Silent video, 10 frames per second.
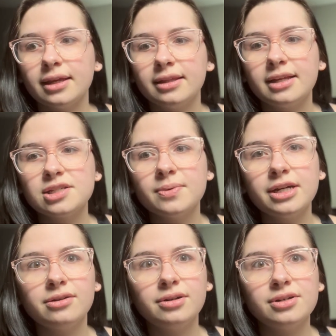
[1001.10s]
That's what I
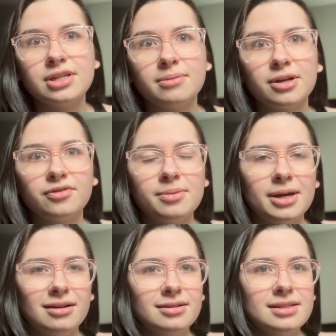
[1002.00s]
don't understand about free
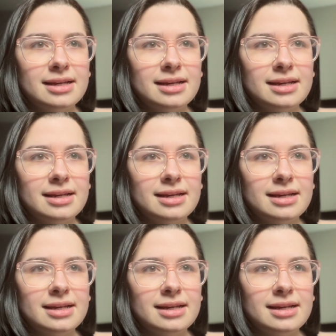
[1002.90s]
patterns.